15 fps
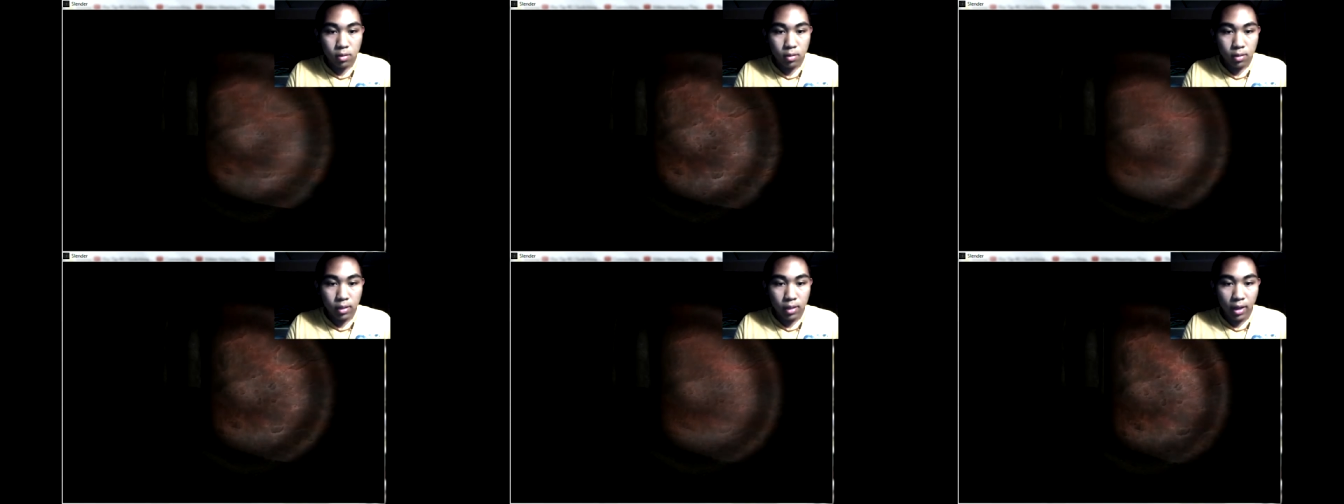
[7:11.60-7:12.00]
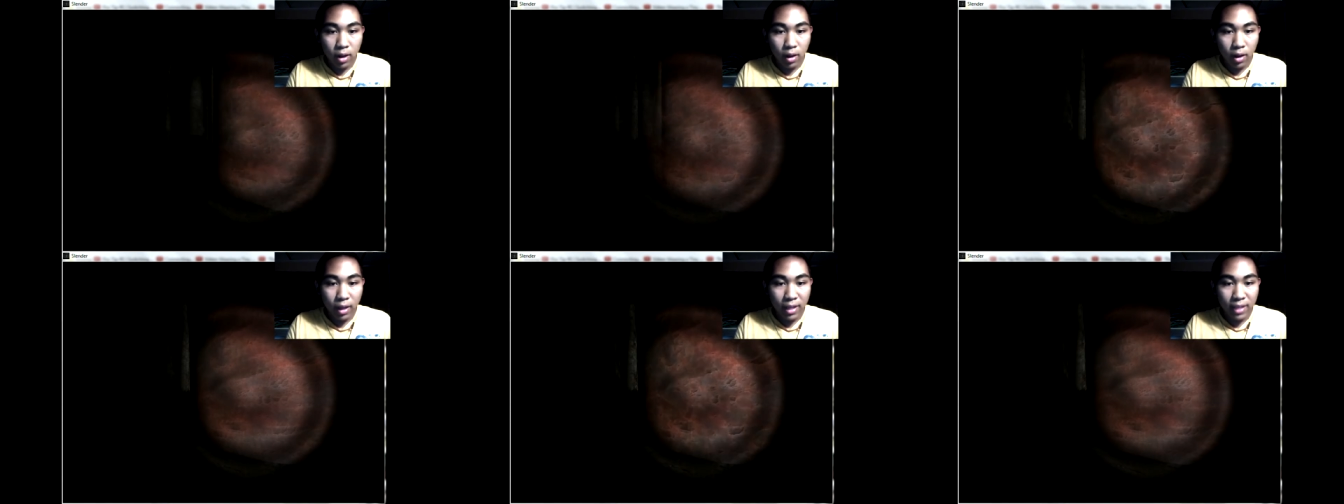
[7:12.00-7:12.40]
You
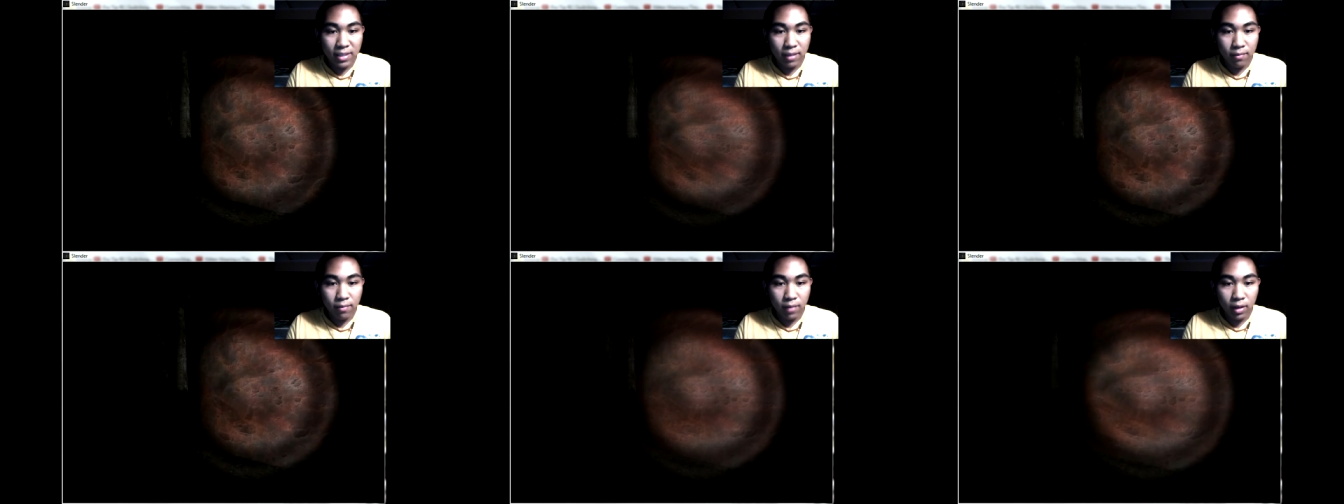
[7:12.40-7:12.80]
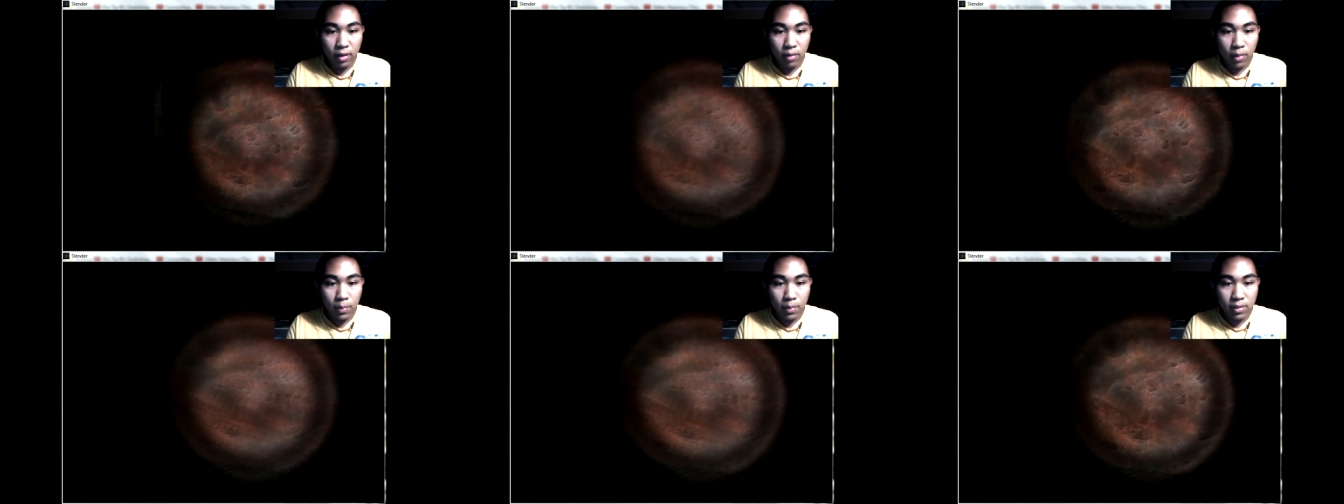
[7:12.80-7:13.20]
know, that's not funny.
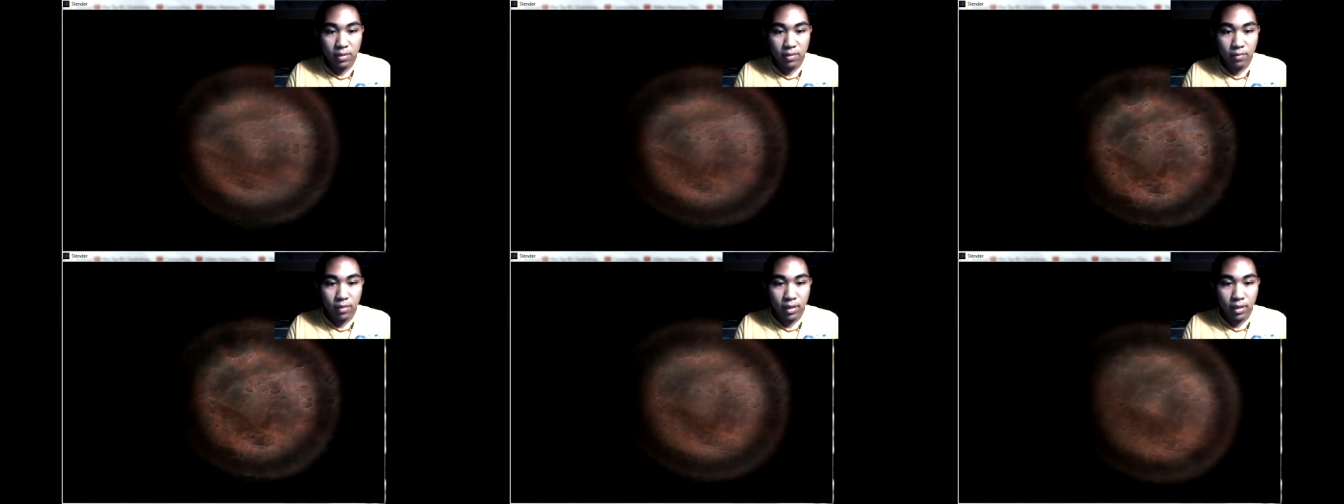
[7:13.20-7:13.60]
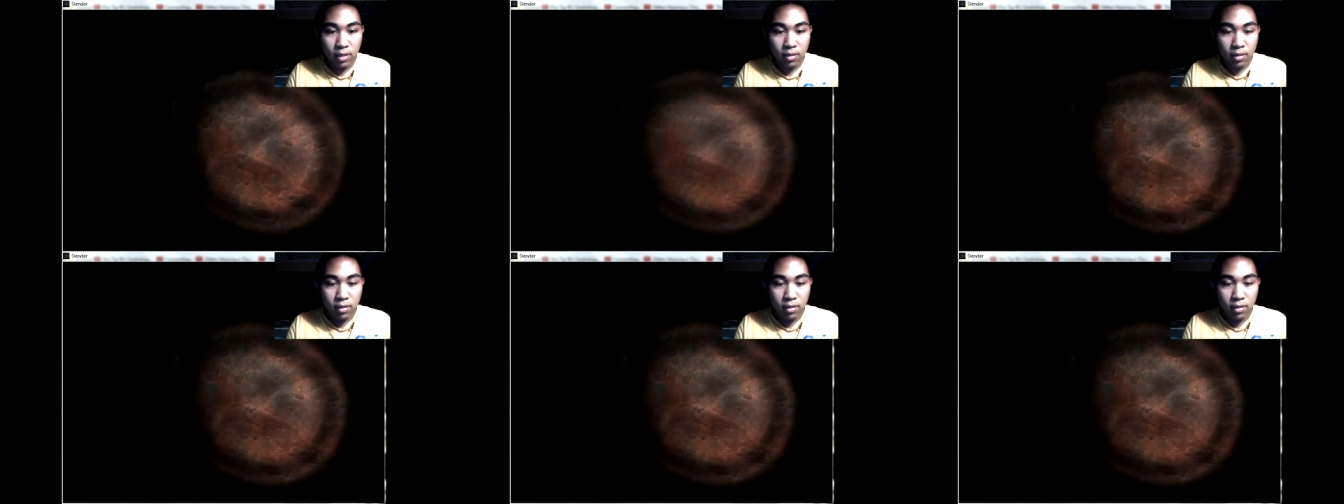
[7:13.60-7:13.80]
Rape isn't funny.